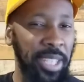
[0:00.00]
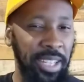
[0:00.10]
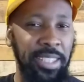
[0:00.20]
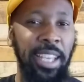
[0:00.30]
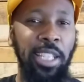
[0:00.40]

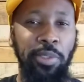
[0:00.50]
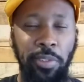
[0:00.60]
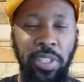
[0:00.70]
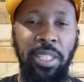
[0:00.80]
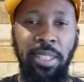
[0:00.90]
10 seconds,
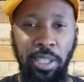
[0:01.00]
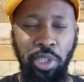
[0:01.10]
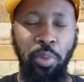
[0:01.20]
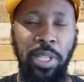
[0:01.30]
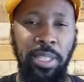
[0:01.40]
15
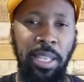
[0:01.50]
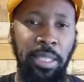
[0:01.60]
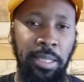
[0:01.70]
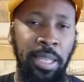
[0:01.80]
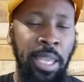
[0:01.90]
seconds, 20
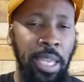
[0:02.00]
seconds.